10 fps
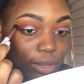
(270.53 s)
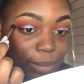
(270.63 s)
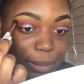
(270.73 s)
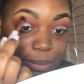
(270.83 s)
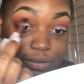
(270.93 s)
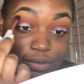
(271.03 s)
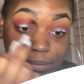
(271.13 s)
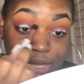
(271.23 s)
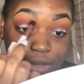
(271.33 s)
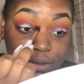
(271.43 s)
I might put
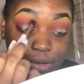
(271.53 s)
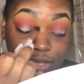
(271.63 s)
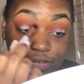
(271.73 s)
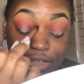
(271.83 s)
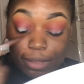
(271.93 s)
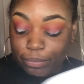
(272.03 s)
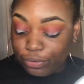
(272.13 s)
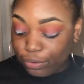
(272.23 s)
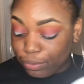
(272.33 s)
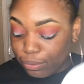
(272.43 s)
some yellow on the top
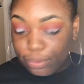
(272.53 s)
too.